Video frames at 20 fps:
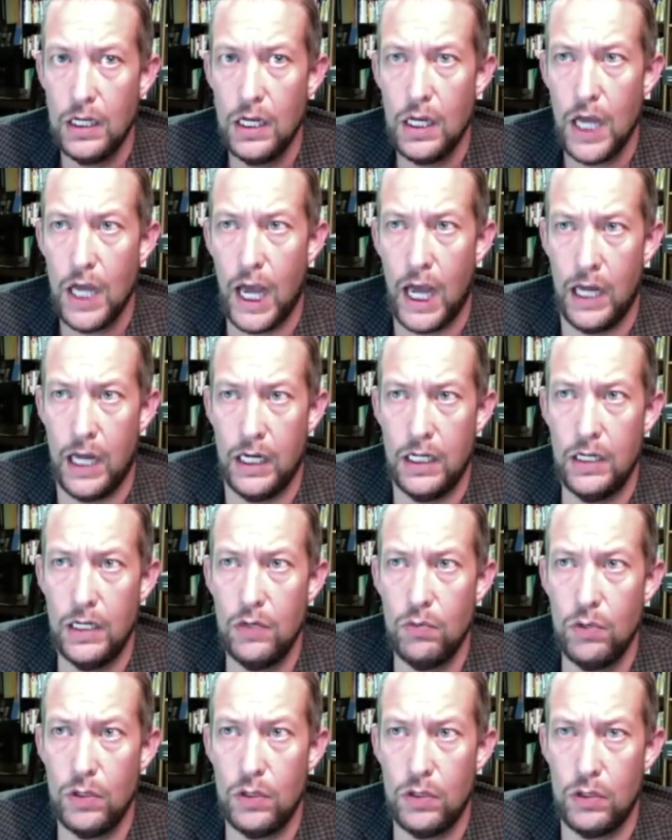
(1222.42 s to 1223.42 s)
and he
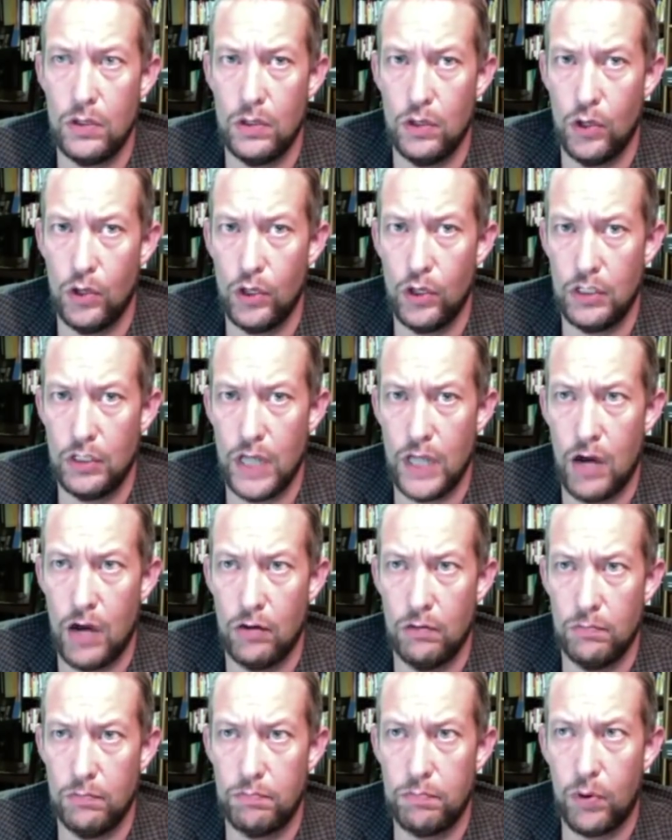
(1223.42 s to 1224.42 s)
would look
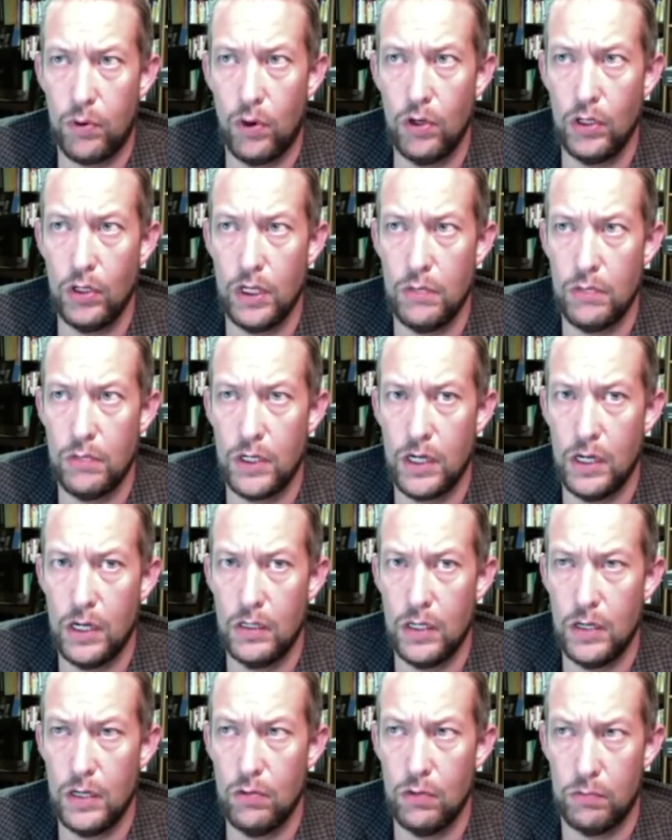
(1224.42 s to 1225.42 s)
down poorly because
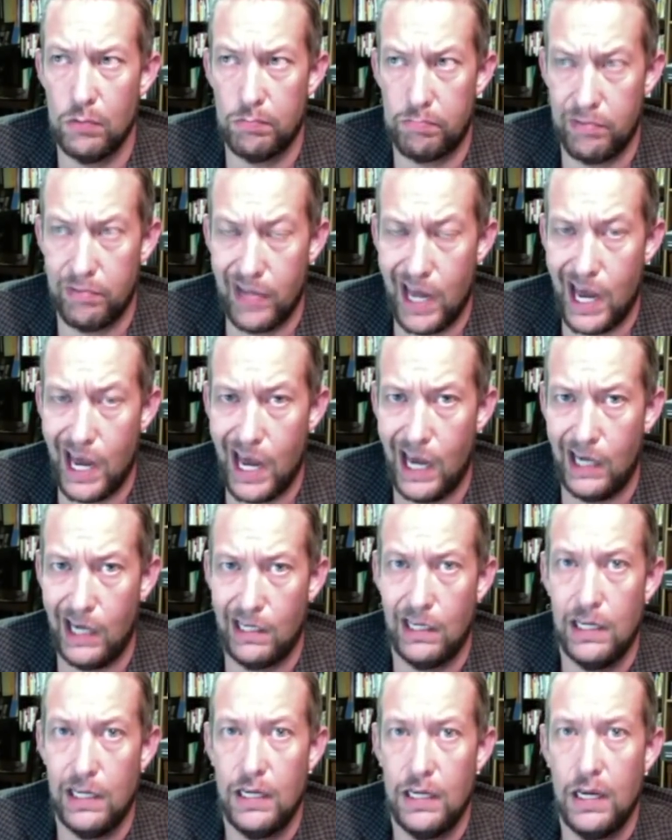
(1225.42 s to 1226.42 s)
he was
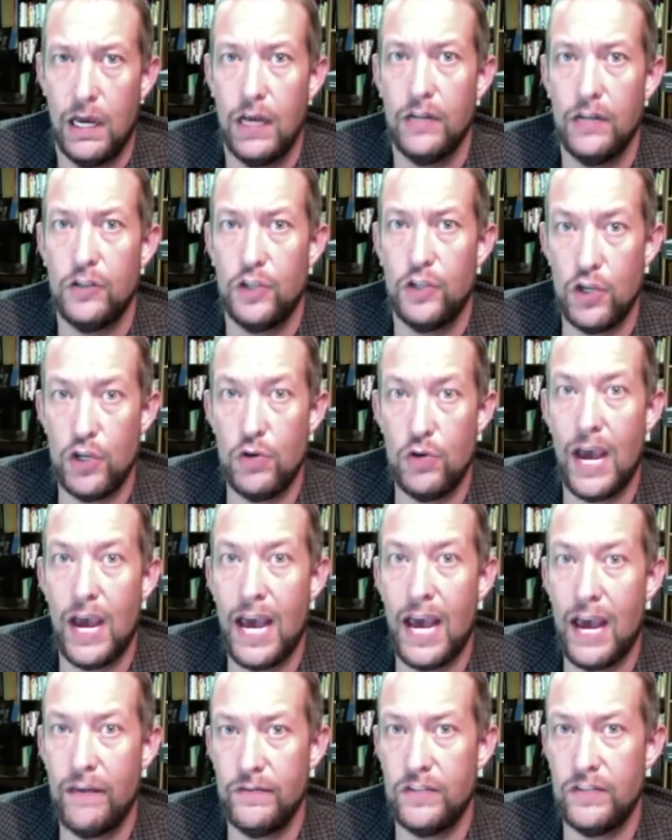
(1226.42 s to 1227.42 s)
black. Do you
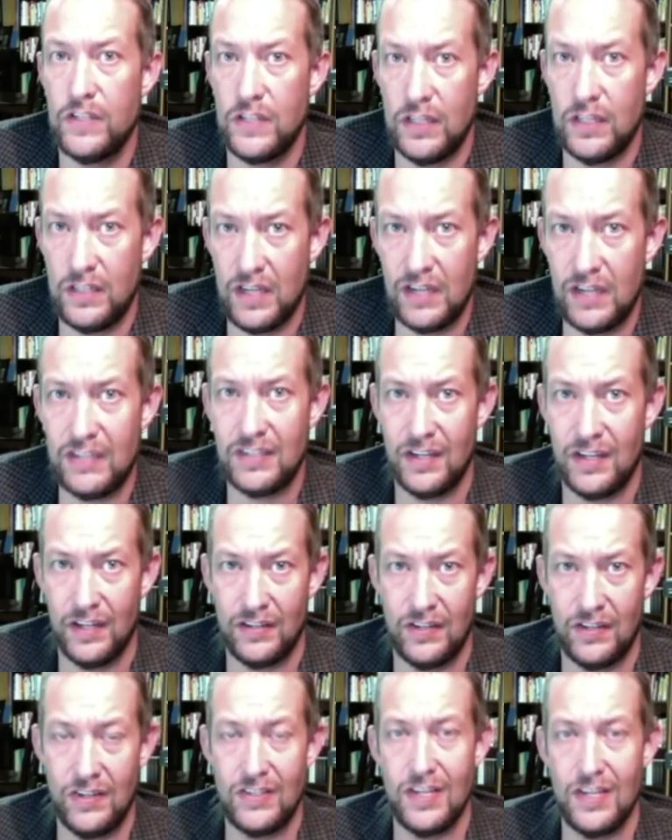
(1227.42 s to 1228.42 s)
have
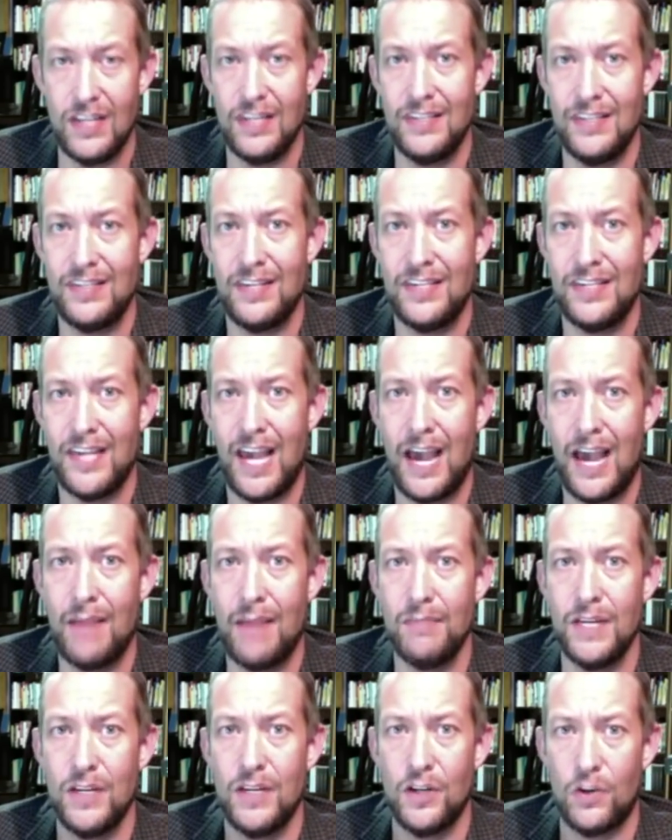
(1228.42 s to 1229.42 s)
statistics that say this is
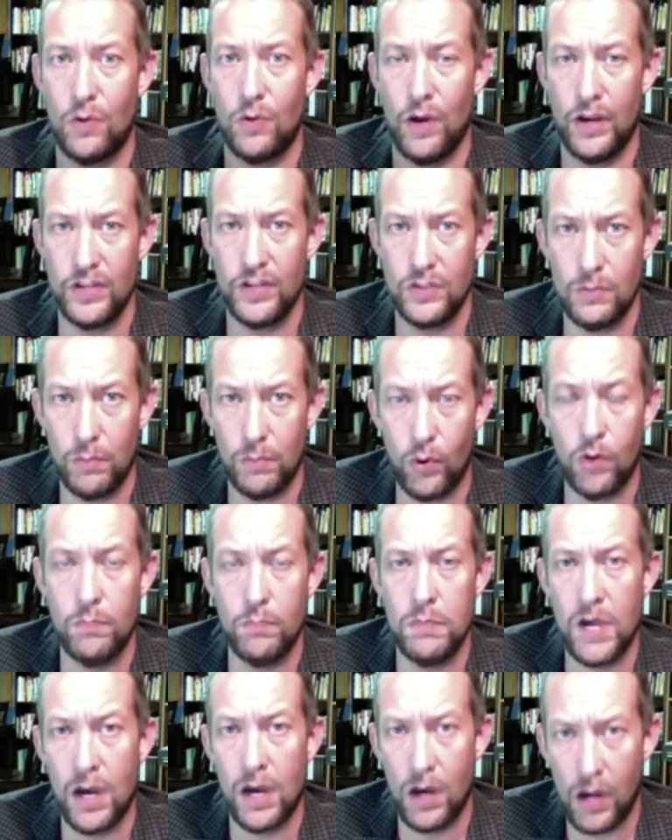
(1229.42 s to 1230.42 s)
happening across the board?
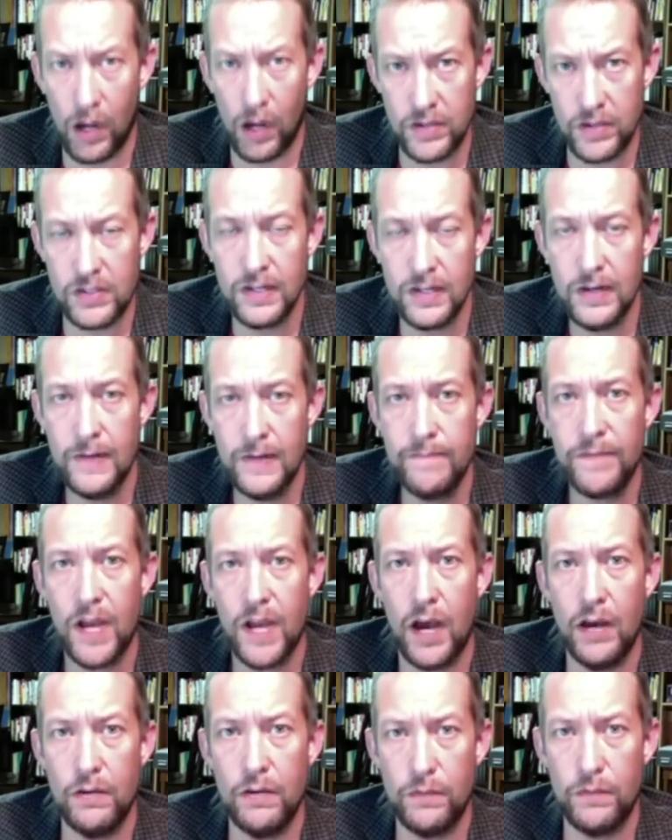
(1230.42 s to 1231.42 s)
Because
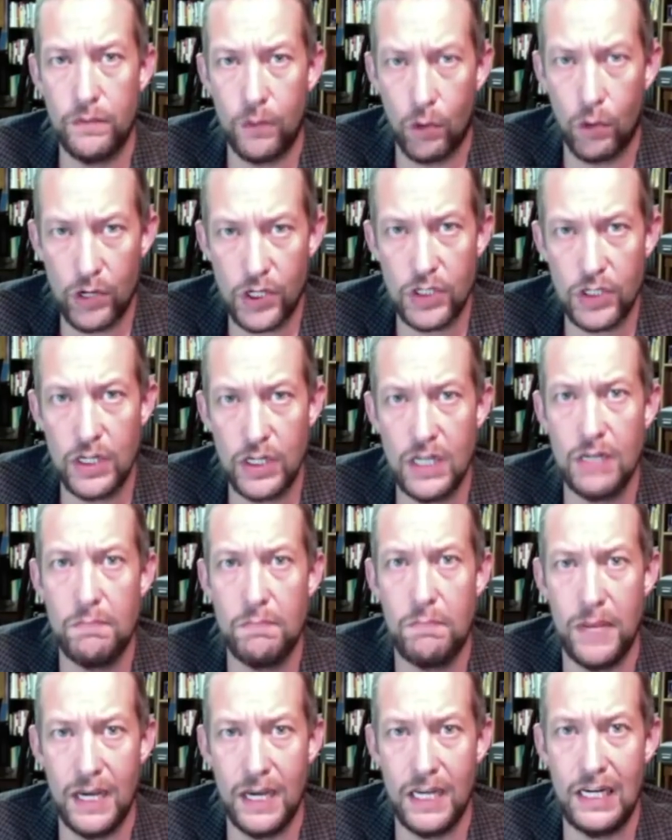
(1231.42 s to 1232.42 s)
unfortunate,
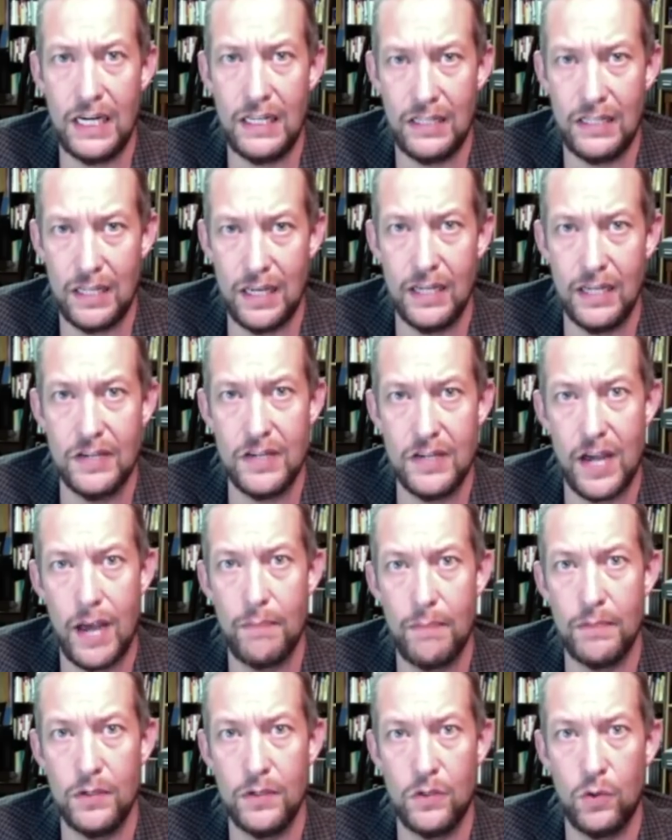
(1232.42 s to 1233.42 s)
bigoted things
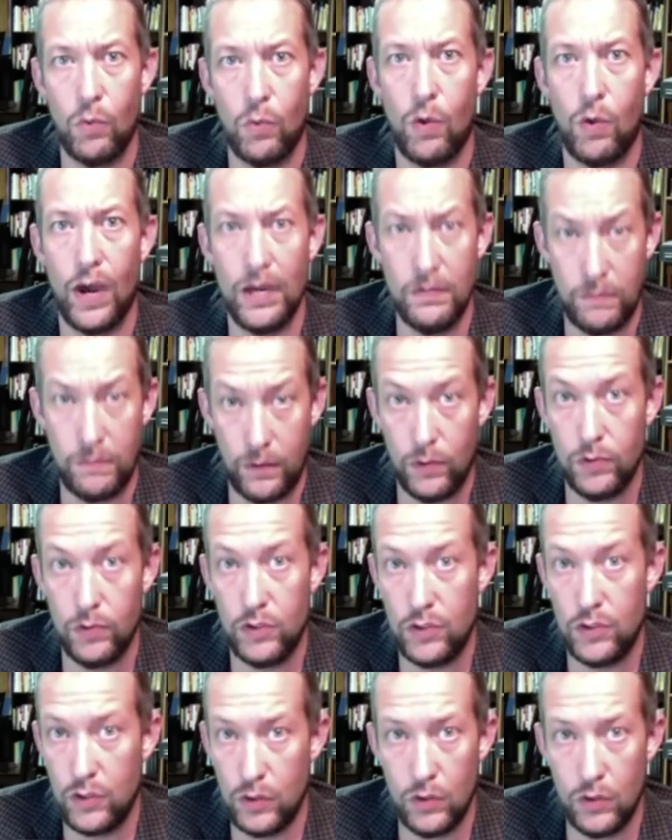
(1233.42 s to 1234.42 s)
happen to white
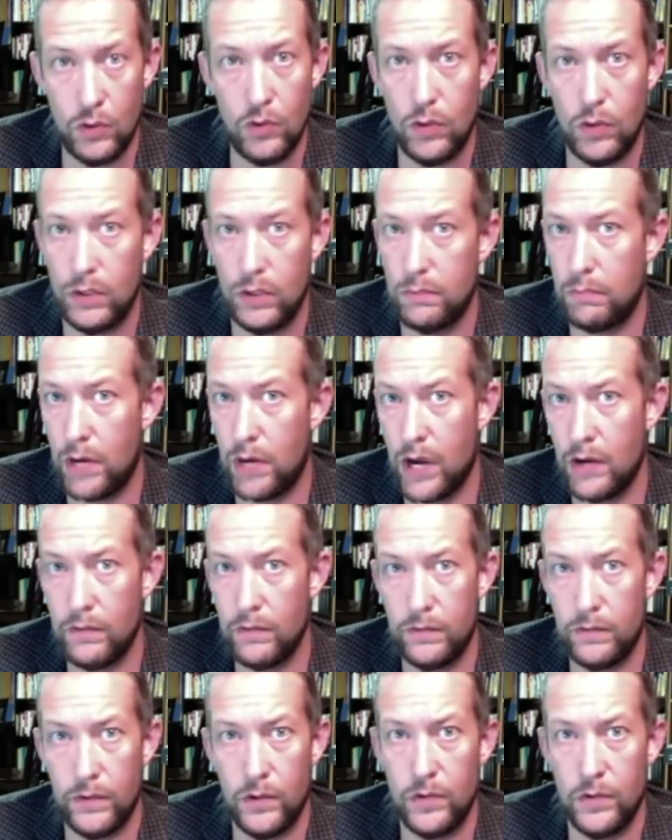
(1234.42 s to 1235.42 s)
folks too, and brown
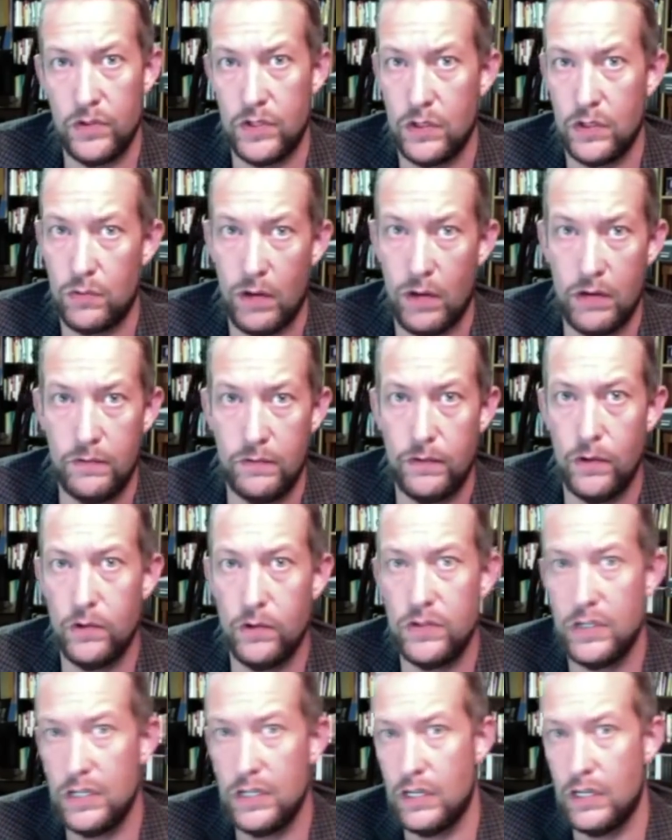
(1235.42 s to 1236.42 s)
folks, and red
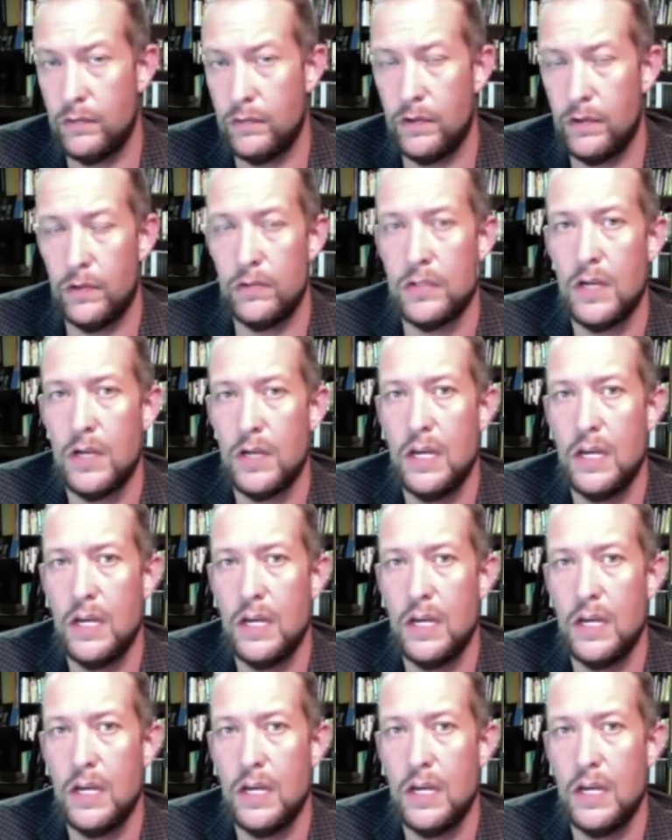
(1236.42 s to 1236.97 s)
folks, and yellow folks,